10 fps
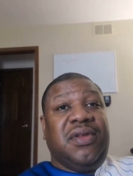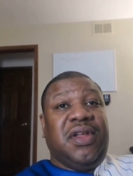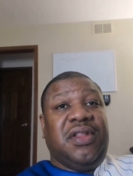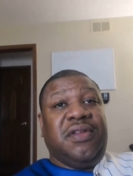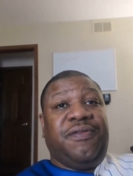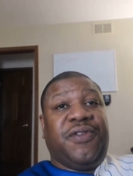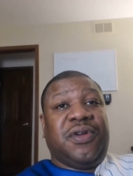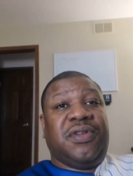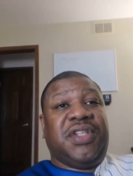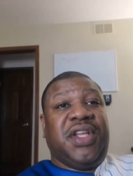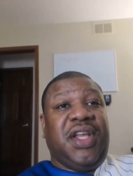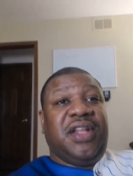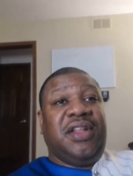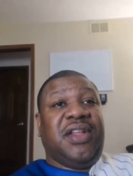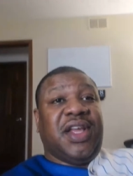in the first
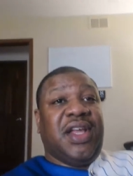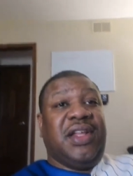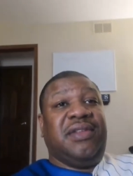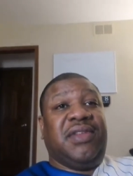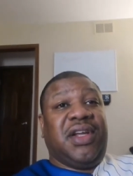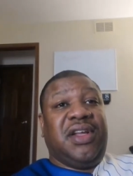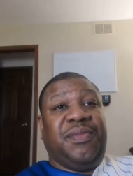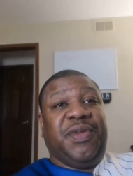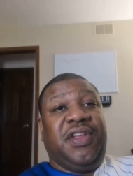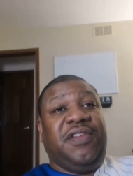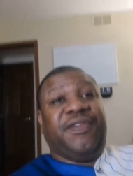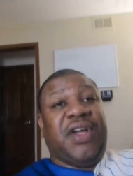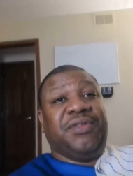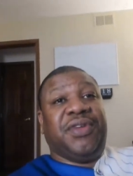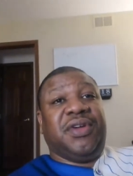hint that the company's
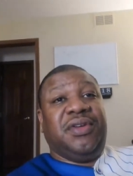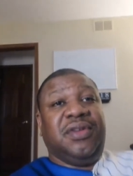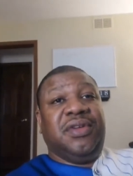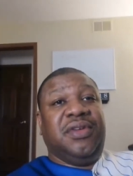founder,